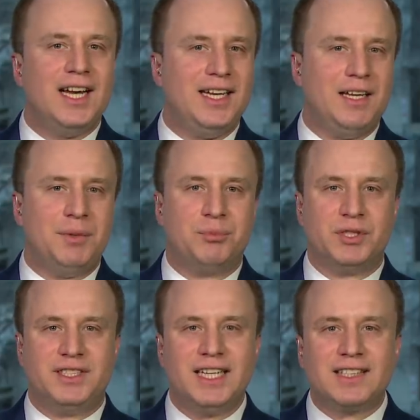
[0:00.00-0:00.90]
He had been
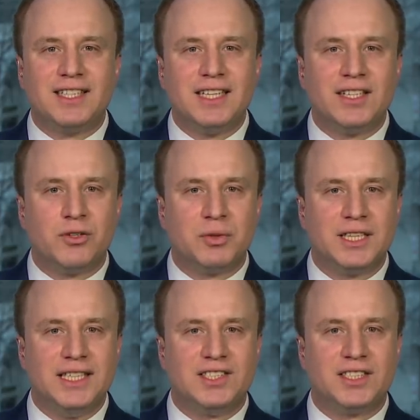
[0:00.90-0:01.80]
predicting their
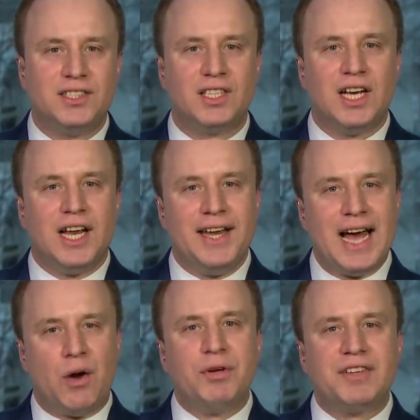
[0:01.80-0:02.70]
releases.
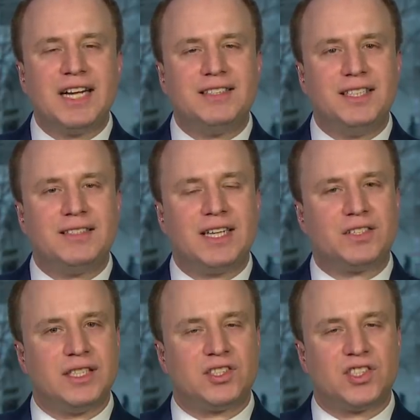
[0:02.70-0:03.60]
Now we've got details
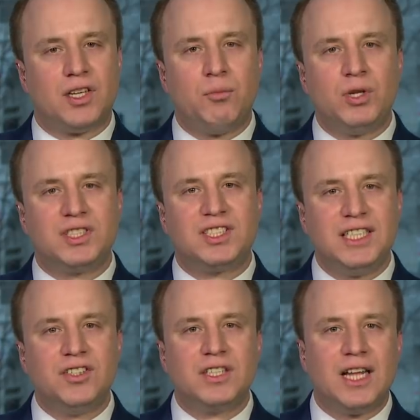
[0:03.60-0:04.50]
that someone
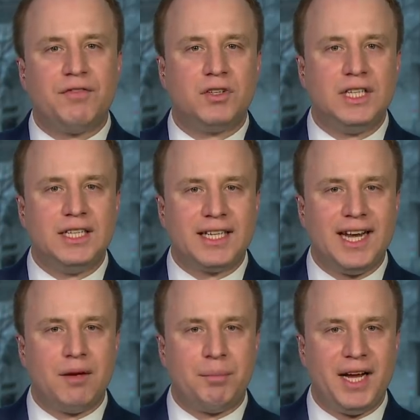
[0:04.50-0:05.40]
senior level in the
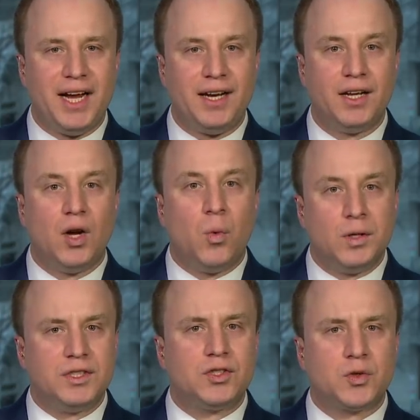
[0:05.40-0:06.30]
campaign
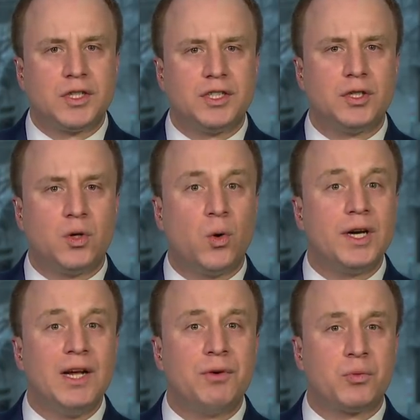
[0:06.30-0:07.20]
was instructed to
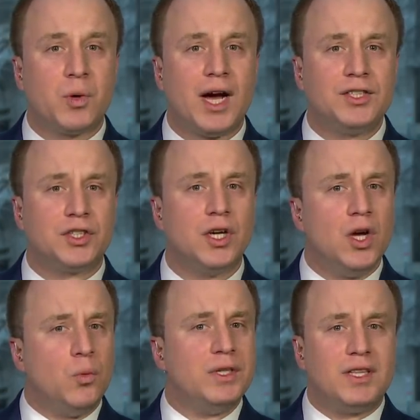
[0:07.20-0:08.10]
coordinate with Roger
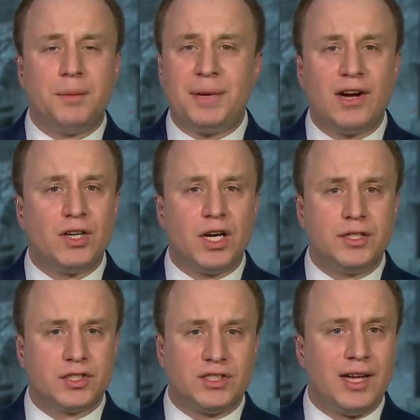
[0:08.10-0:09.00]
with the apparent
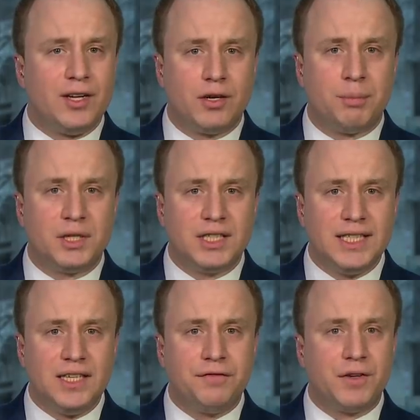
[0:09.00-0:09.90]
understanding or
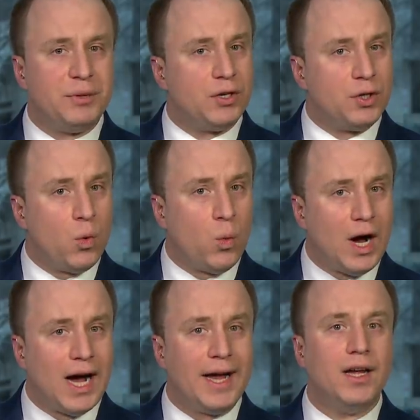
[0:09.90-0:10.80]
belief, and we don't know
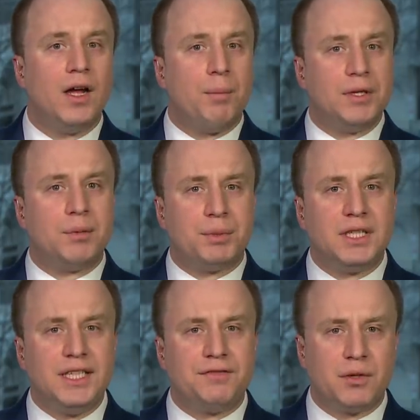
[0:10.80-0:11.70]
why, but the
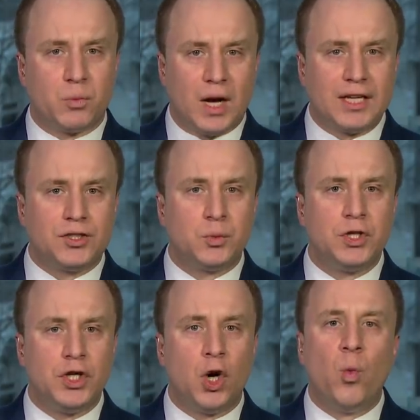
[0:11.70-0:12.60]
belief that Roger
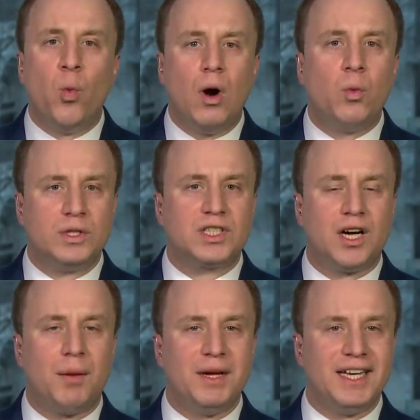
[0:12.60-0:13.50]
would know what was
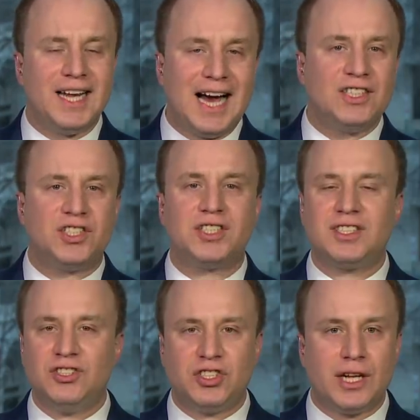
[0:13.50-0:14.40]
coming, not just
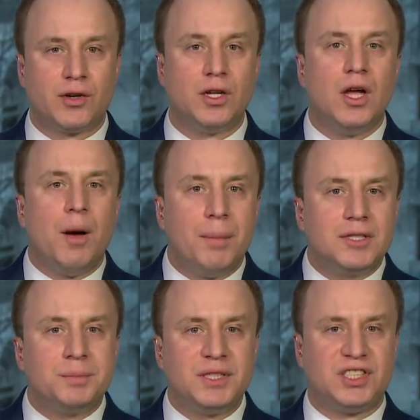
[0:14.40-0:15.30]
in general, but
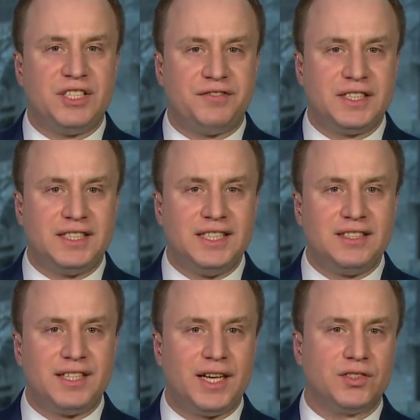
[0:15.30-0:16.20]
specific
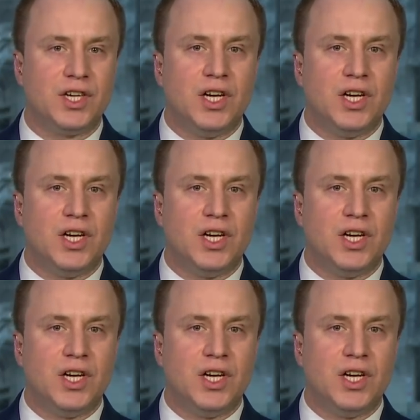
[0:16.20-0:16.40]
details.